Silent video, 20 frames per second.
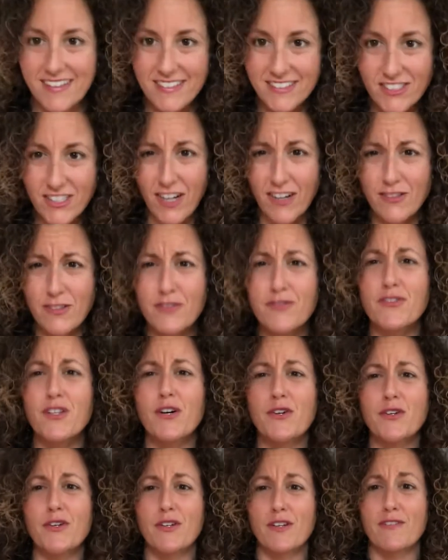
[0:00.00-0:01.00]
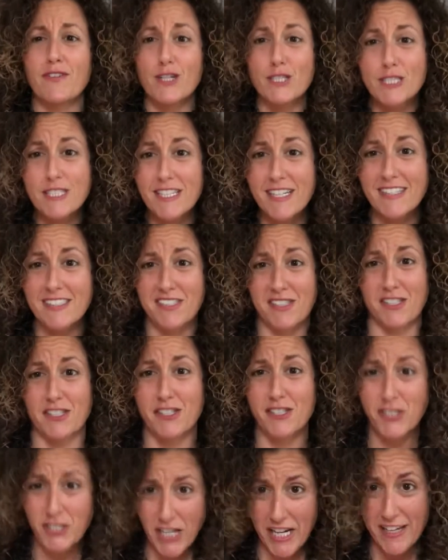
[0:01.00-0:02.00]
Chakra Flow University is the
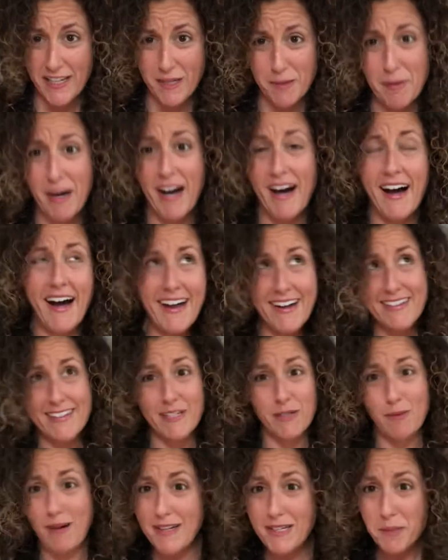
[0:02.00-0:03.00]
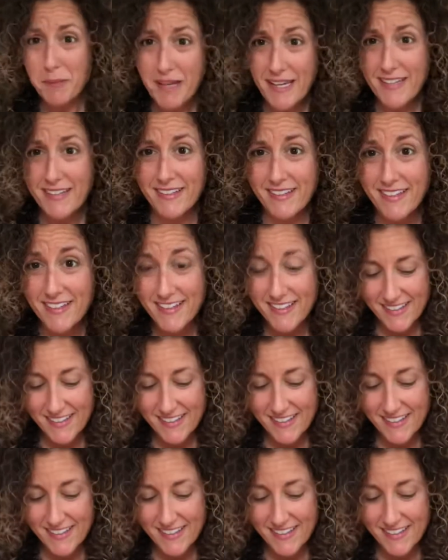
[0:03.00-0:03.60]
jam. Highly recommend.